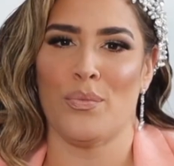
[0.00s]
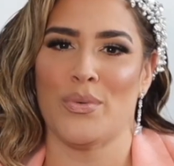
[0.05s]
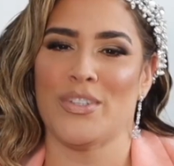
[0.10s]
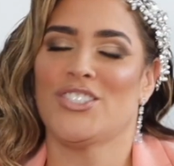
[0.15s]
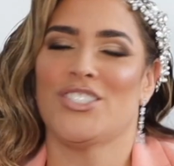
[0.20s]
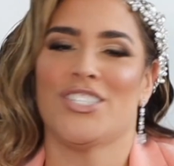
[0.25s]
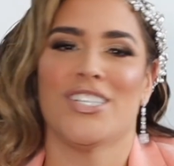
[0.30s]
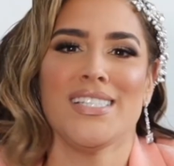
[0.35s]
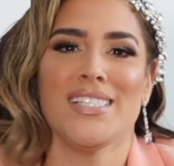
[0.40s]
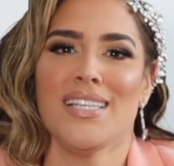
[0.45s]

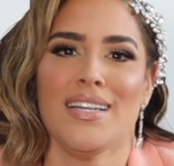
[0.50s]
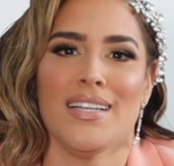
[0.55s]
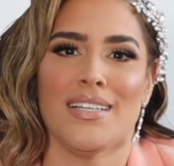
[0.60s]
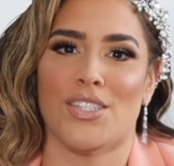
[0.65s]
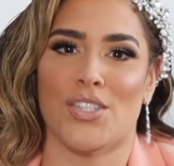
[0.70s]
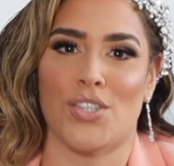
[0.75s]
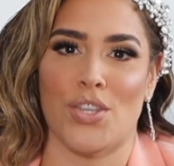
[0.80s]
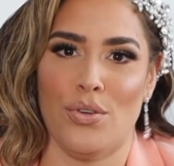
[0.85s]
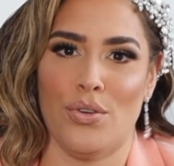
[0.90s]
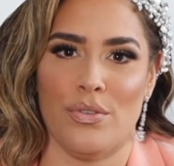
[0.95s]
was just an
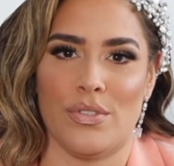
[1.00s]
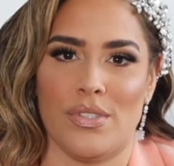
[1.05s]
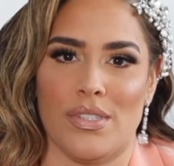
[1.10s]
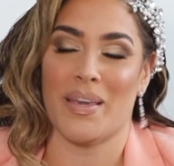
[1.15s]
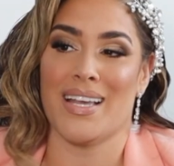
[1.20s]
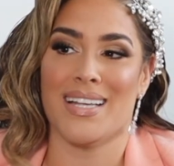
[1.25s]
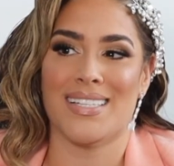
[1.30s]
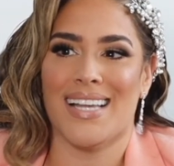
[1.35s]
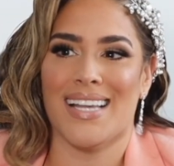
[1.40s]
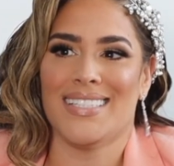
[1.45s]
excuse
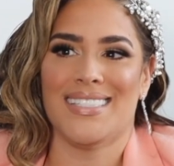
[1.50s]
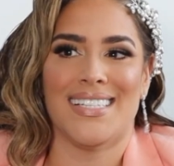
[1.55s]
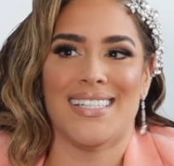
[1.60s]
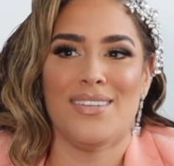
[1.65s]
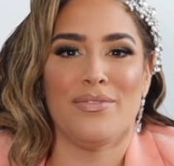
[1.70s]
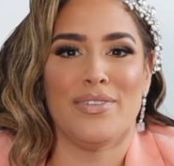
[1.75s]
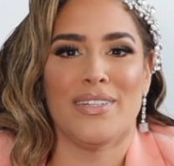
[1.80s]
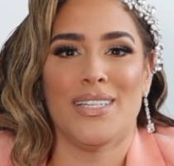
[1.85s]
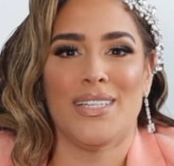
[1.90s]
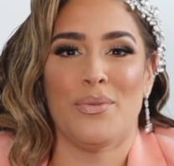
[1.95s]
because I
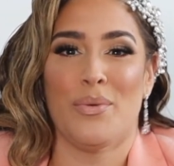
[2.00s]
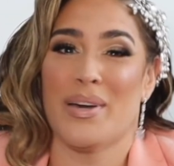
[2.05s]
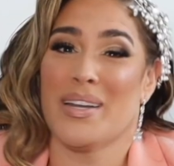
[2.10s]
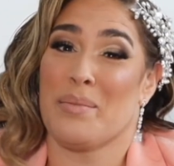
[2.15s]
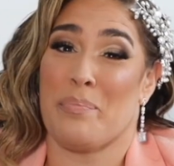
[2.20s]
didn't really want